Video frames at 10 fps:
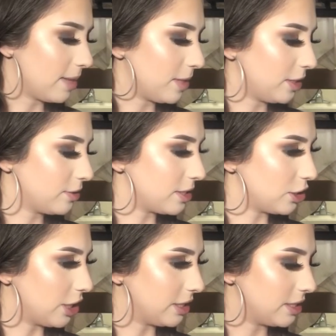Yeah, I'm gonna use
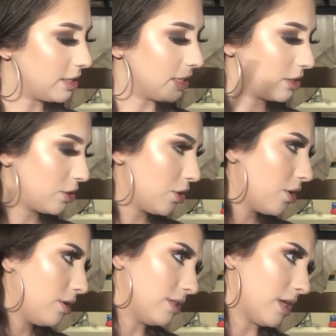the shade
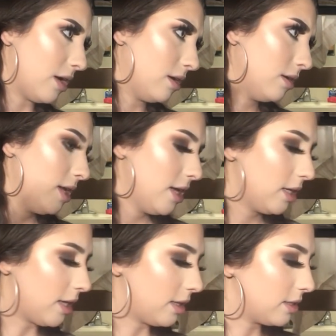Sister. Is that,
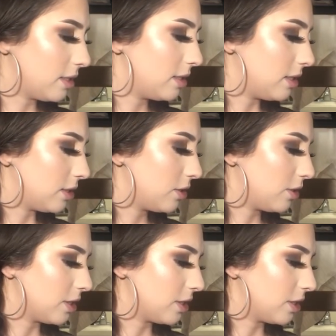yeah, this is Sister.